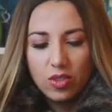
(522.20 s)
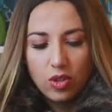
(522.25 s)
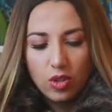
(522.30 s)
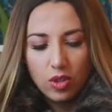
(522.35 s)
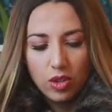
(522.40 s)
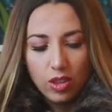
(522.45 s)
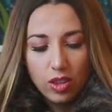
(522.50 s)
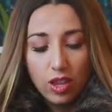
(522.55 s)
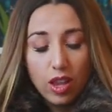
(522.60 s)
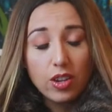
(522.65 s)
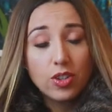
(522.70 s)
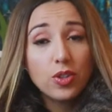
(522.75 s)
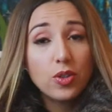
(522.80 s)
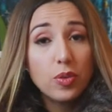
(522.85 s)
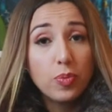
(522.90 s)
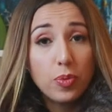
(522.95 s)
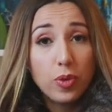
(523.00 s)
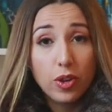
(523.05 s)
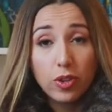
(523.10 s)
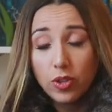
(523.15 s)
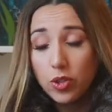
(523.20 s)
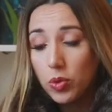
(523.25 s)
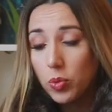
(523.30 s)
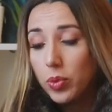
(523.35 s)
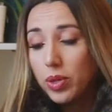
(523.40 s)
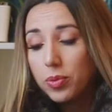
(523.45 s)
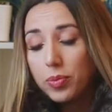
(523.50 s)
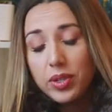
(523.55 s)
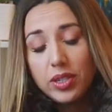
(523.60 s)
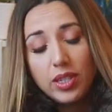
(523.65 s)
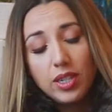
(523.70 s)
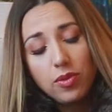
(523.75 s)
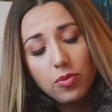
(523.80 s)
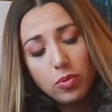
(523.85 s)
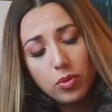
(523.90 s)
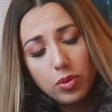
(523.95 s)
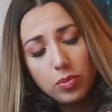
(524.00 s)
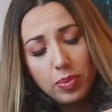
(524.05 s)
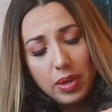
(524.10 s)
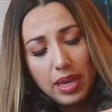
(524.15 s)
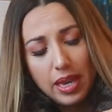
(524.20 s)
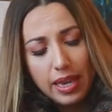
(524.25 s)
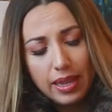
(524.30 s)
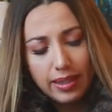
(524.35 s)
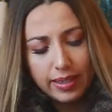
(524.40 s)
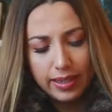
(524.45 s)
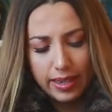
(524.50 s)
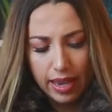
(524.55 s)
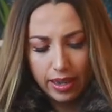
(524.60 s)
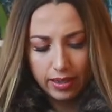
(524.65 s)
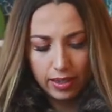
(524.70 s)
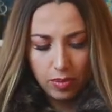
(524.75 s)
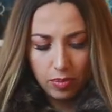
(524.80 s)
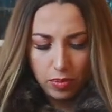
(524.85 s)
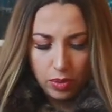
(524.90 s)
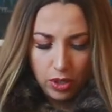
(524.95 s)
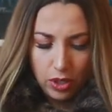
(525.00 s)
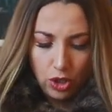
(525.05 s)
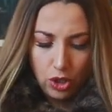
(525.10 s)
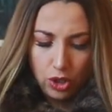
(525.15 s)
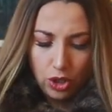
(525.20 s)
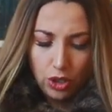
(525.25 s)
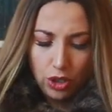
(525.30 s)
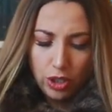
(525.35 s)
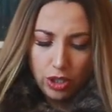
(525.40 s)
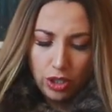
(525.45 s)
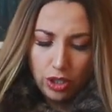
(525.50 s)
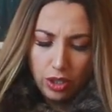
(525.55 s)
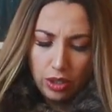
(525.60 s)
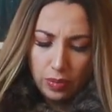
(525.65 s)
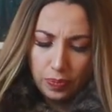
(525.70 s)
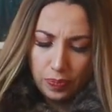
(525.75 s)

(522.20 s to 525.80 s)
The luxury products you will receive will be intact, I'm pretty sure.